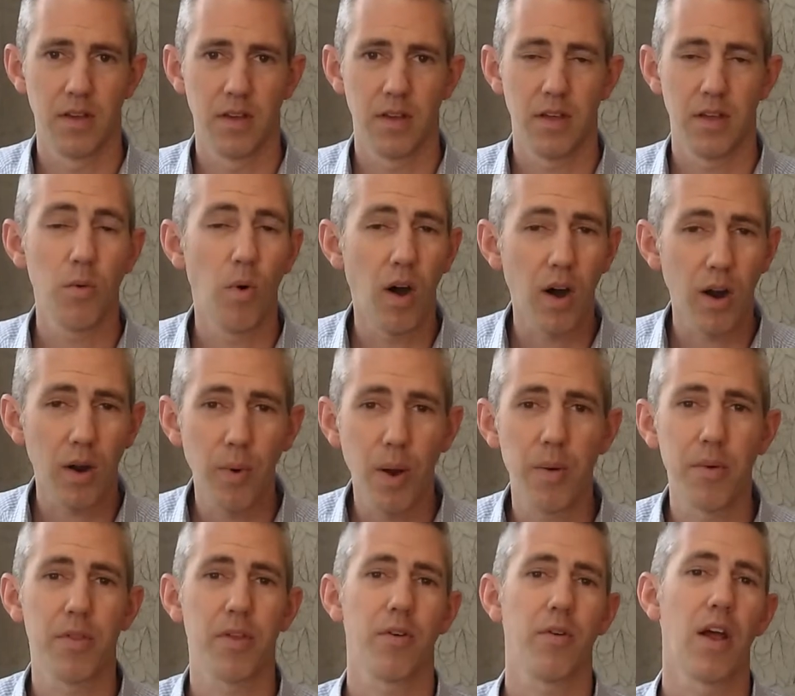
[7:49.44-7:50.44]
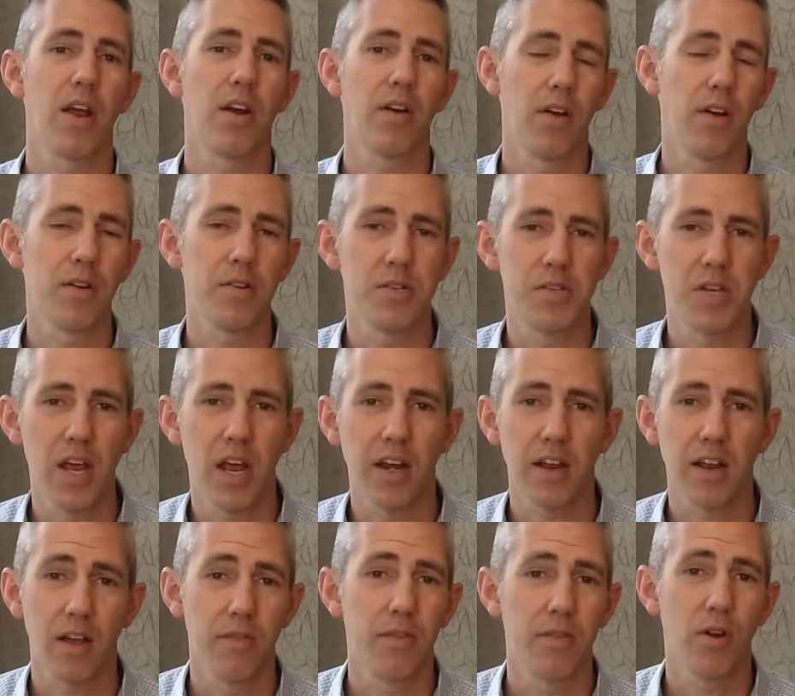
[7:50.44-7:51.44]
You walk away with a greater
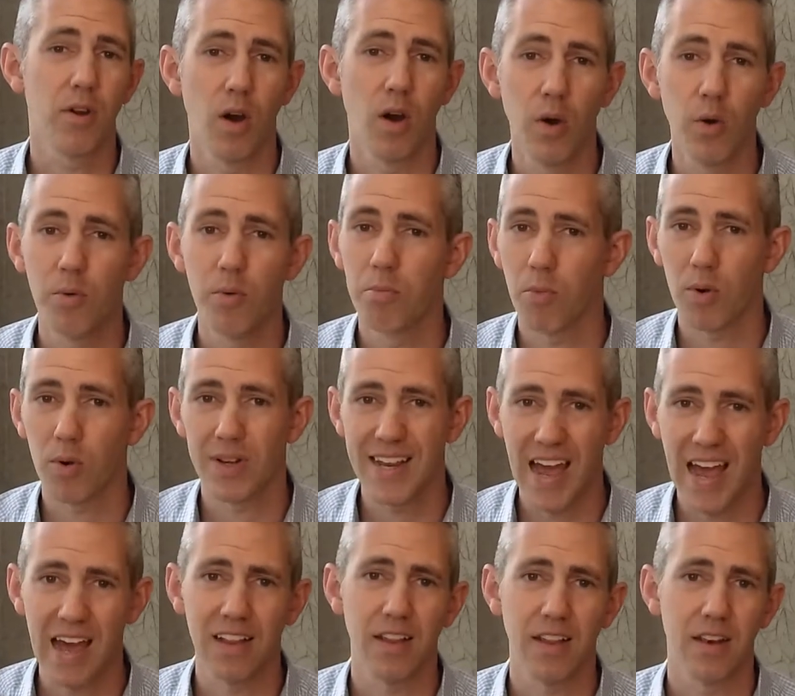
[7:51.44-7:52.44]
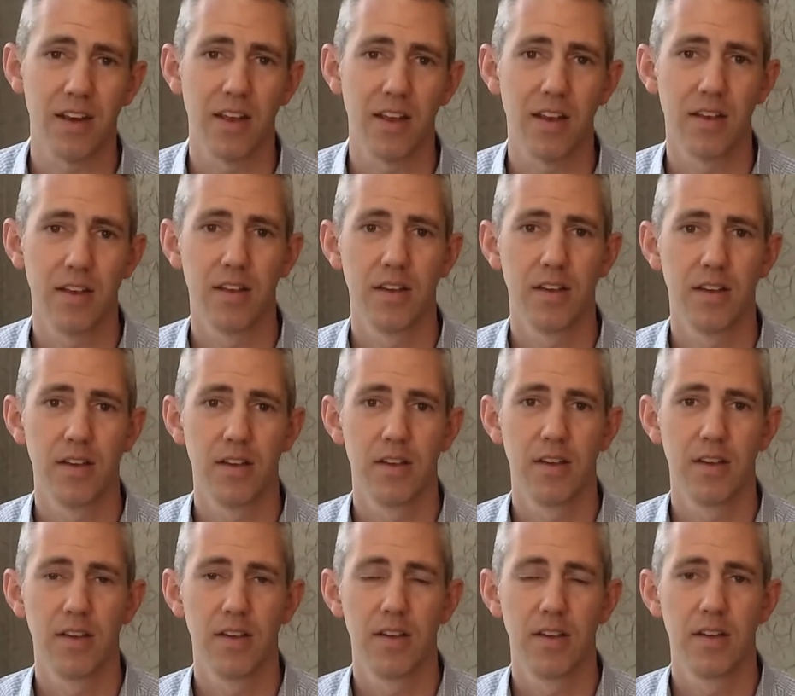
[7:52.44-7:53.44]
understanding of your own mortality.
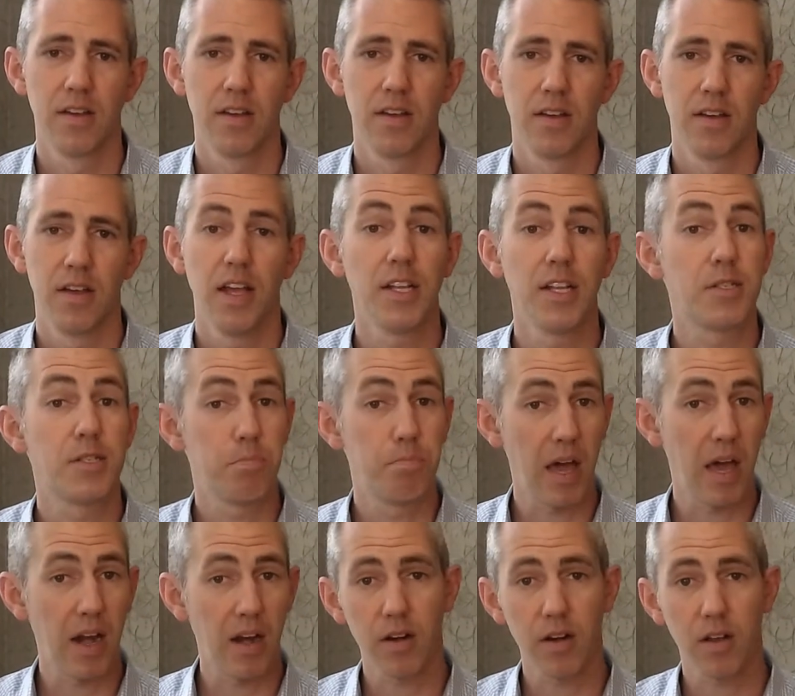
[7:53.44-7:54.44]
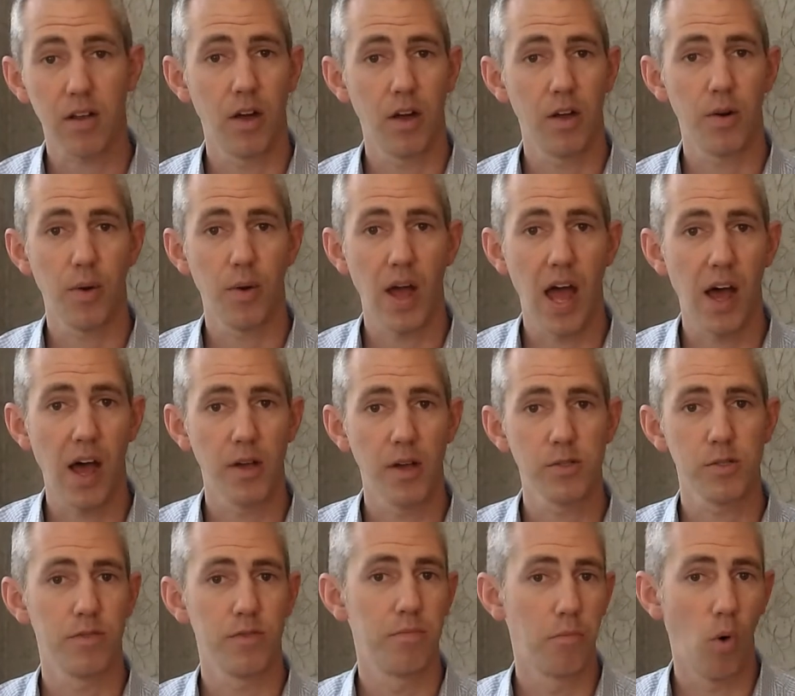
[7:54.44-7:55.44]
It's better to go to a house
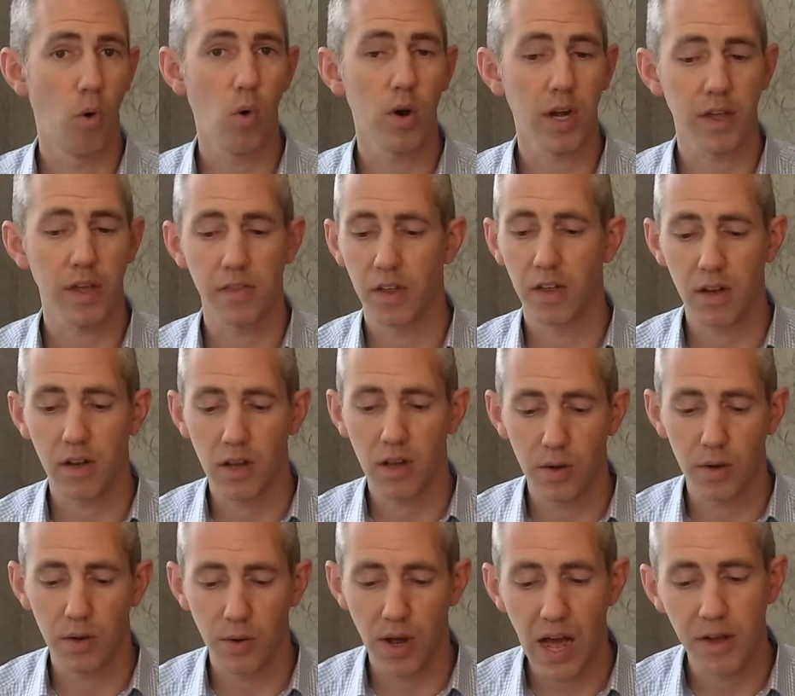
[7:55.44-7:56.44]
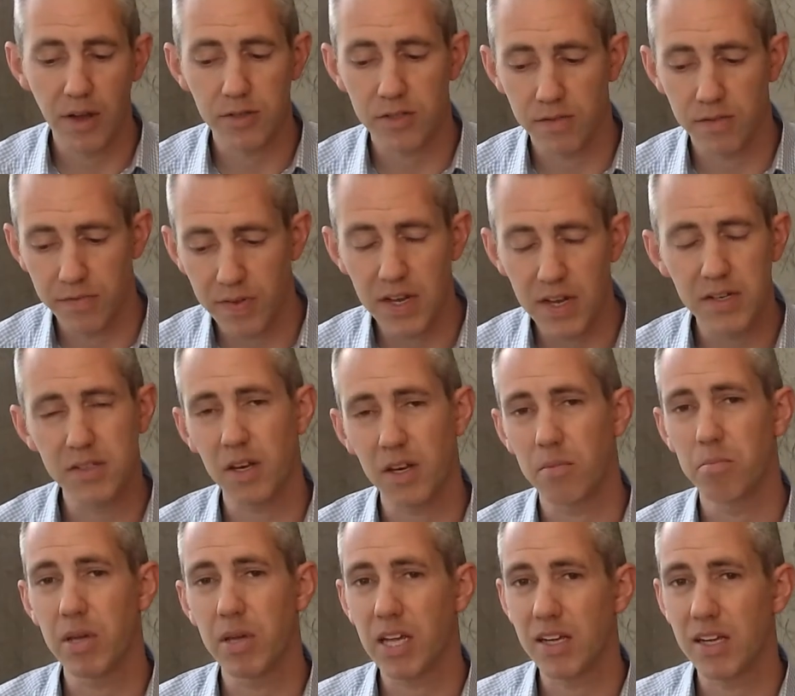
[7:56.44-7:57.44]
of mourning than to go to a house of
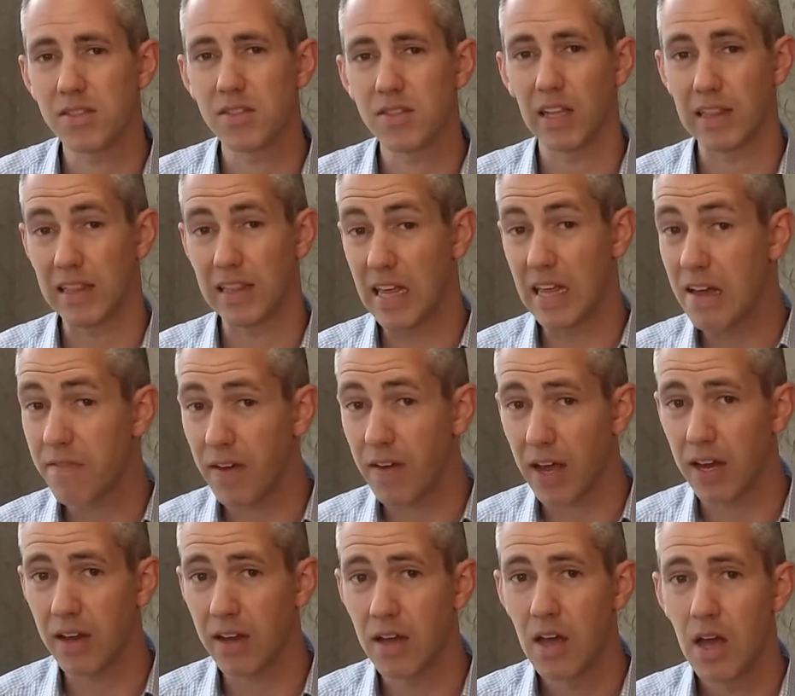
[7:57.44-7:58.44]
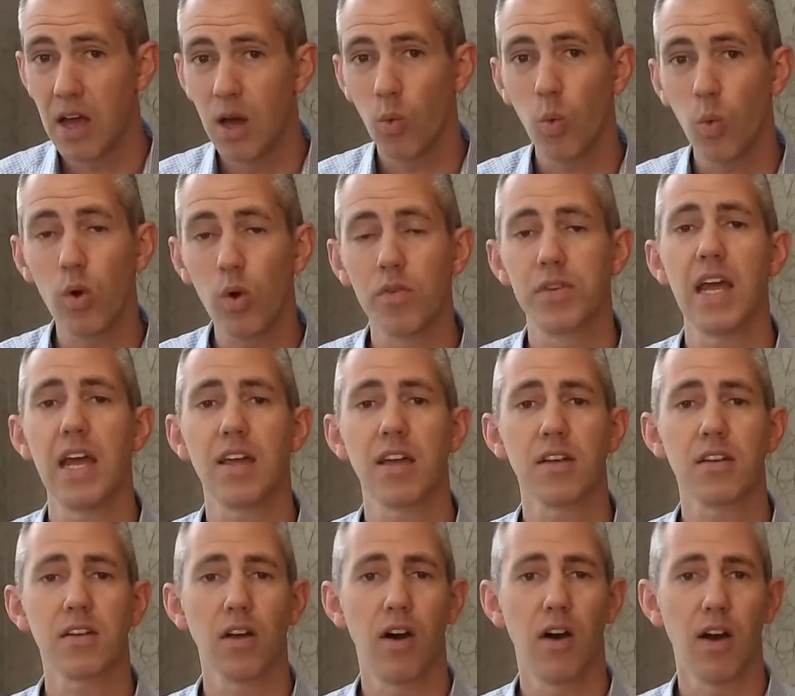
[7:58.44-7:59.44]
feasting, because the living will take
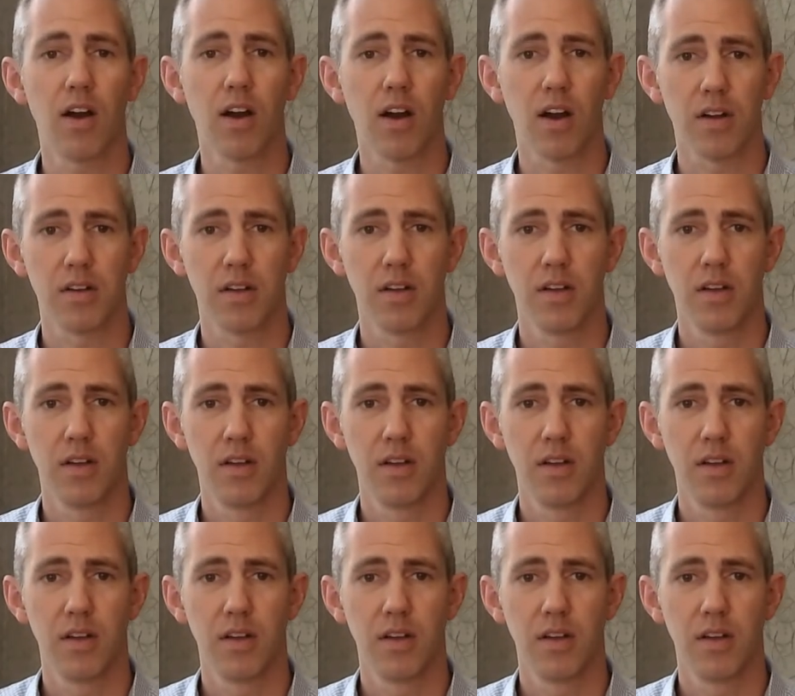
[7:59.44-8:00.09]
it to heart.